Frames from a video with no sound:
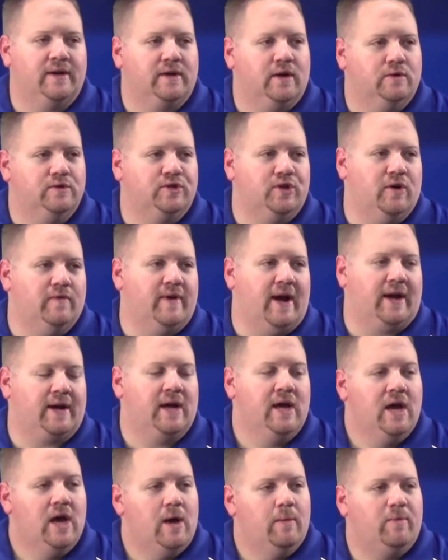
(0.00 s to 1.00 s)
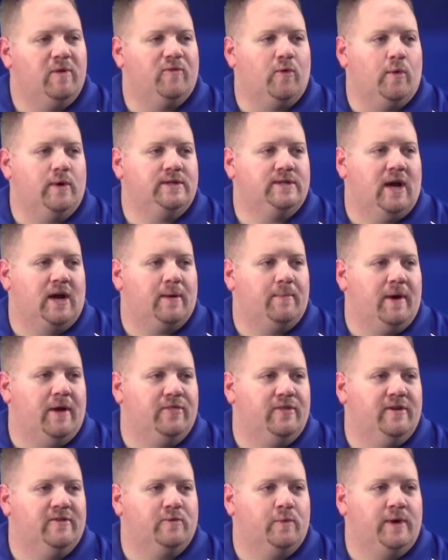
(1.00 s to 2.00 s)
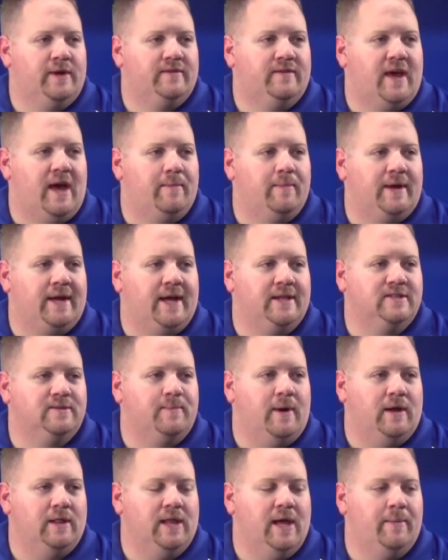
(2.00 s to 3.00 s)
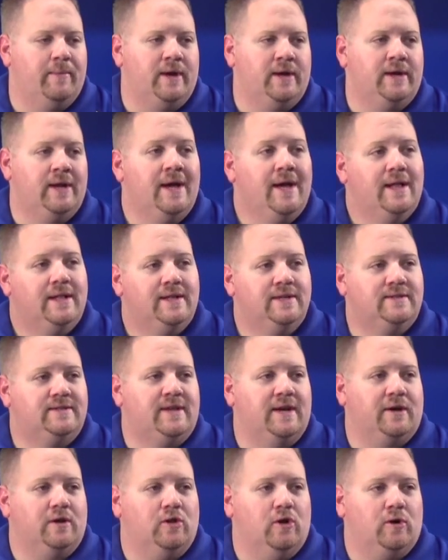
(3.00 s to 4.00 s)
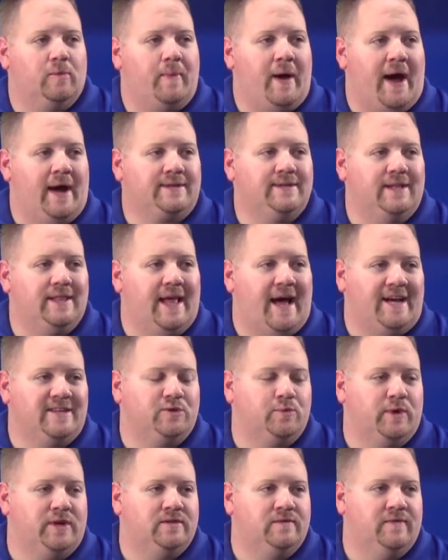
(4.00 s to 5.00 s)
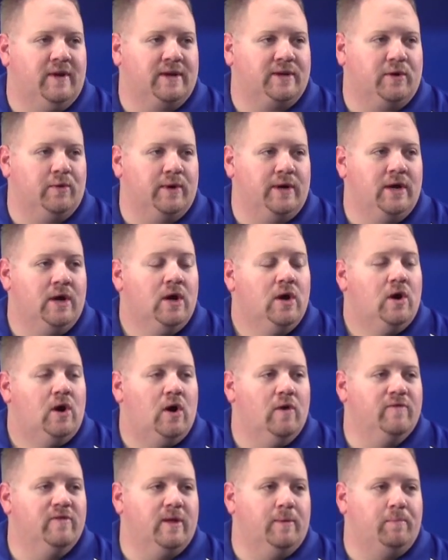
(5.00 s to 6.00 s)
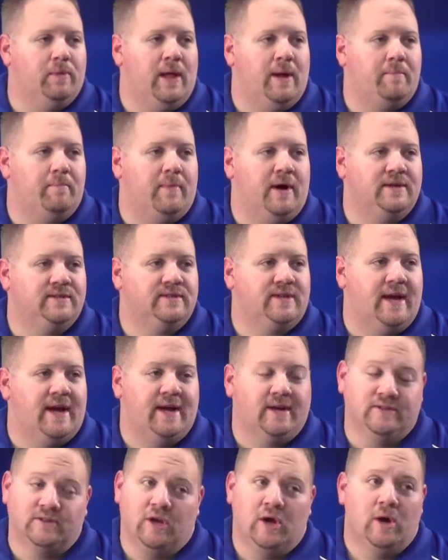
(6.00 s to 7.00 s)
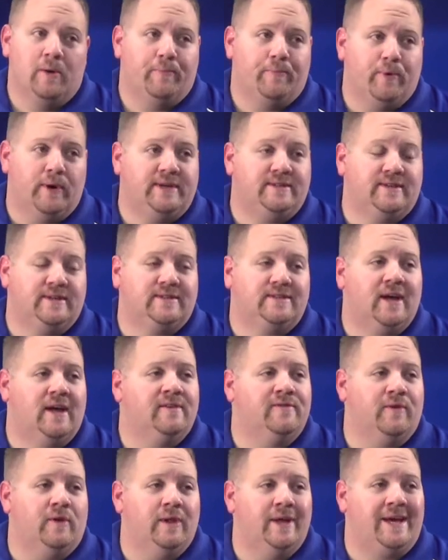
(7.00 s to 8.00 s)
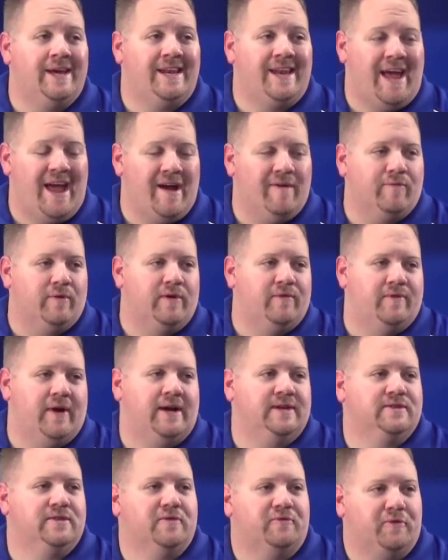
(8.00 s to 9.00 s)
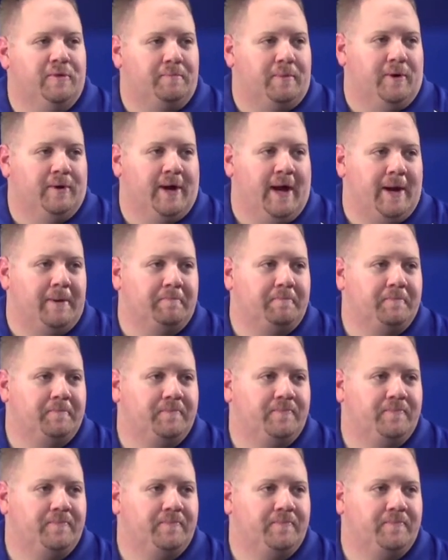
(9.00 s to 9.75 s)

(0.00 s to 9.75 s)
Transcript: And Coach Novak, before we talk about this week's game against Mount Lebanon, let's take a look back to last week's victory over the Plum Mustangs. Pretty successful in every phase of the football game.